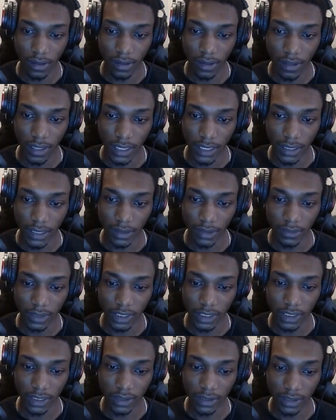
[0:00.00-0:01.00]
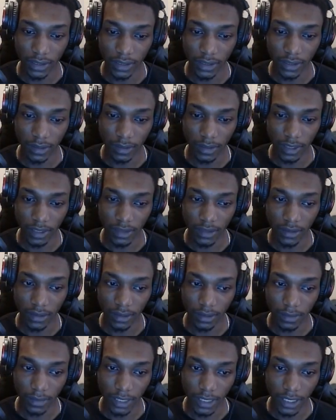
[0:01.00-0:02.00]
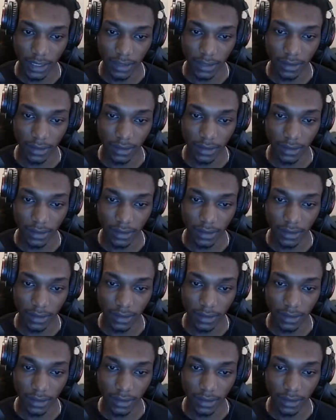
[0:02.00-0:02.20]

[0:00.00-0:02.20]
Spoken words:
and then we should get something good back.